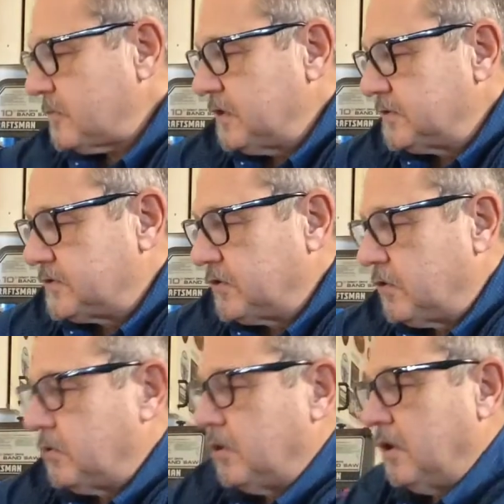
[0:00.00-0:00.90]
So
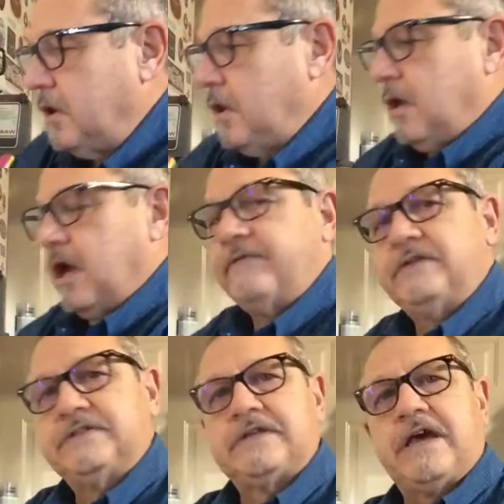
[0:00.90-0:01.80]
I've
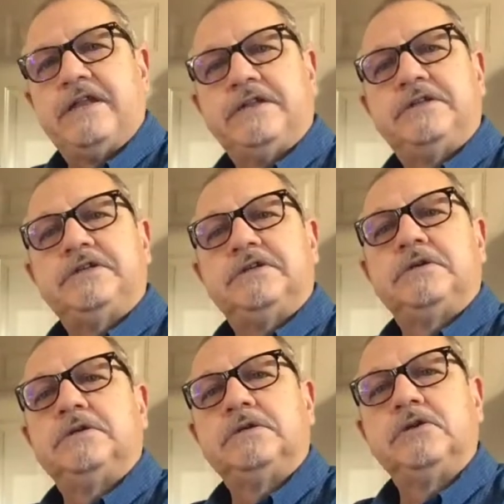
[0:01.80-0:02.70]
decided to
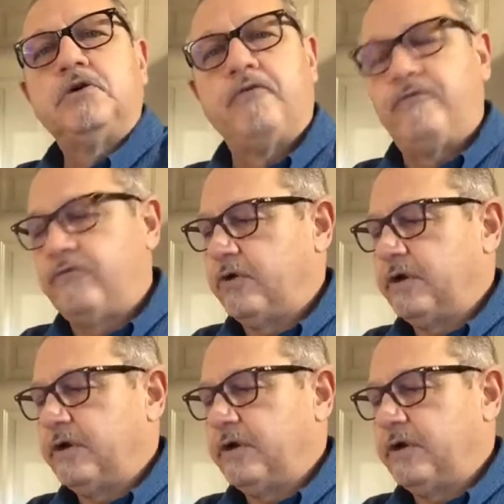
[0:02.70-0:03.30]
go for it.